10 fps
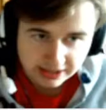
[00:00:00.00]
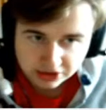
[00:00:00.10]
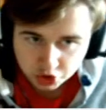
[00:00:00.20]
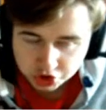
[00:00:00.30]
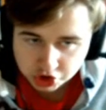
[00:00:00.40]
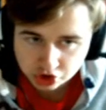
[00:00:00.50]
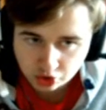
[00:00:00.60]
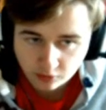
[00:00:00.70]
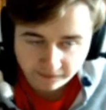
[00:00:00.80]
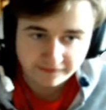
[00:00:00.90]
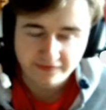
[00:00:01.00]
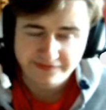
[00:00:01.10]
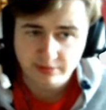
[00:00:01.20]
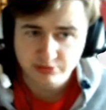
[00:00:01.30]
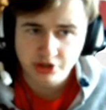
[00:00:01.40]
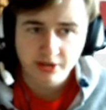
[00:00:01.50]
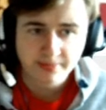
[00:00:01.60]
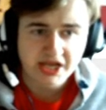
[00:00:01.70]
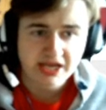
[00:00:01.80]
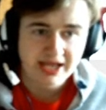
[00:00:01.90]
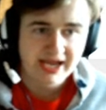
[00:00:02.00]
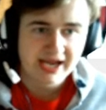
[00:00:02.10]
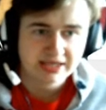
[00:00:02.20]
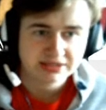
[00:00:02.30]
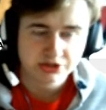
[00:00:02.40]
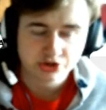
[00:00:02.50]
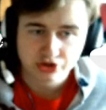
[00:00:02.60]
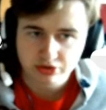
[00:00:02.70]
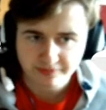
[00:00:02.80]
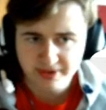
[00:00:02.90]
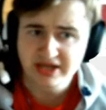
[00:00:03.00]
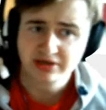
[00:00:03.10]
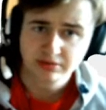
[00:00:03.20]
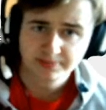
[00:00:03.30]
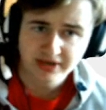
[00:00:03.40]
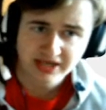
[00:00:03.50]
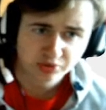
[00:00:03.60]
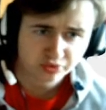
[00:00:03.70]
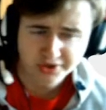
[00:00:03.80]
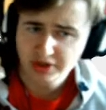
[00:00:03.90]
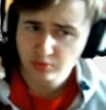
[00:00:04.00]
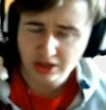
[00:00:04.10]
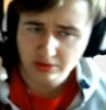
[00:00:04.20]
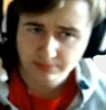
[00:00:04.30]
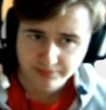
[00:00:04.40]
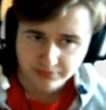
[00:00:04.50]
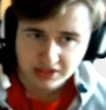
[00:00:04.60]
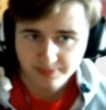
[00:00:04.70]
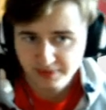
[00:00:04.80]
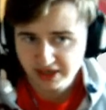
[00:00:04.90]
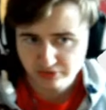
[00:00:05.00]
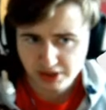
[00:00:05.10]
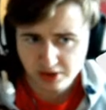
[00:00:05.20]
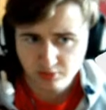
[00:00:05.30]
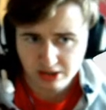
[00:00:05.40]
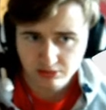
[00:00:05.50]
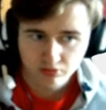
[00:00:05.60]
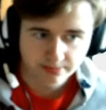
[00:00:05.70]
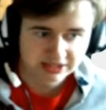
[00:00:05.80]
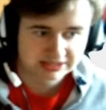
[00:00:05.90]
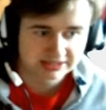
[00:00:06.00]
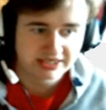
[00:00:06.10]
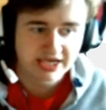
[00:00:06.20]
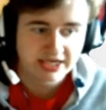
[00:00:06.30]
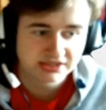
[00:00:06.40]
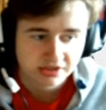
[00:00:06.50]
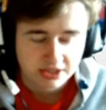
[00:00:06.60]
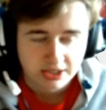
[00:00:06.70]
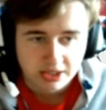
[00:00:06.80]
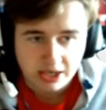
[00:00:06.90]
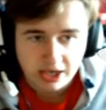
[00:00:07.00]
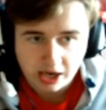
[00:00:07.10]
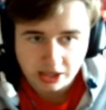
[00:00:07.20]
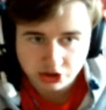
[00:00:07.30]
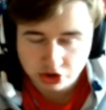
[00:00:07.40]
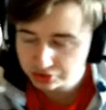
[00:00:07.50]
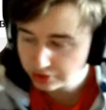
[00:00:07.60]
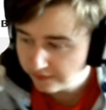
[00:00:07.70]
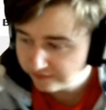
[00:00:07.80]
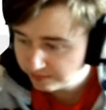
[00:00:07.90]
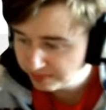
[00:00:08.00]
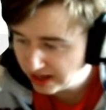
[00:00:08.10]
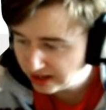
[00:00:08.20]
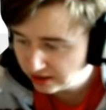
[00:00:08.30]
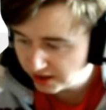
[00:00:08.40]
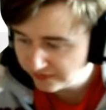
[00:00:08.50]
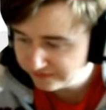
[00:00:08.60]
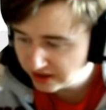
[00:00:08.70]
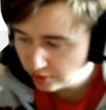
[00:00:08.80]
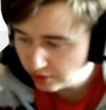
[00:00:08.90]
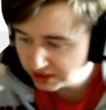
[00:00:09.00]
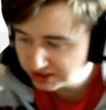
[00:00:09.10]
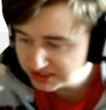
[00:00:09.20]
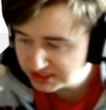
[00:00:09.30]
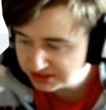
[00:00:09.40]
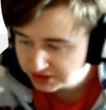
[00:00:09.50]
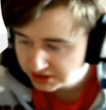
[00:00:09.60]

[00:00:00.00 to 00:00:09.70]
Struff from Germany, and Struff played really well. He played really well, we must say that. Struff playing very well indeed.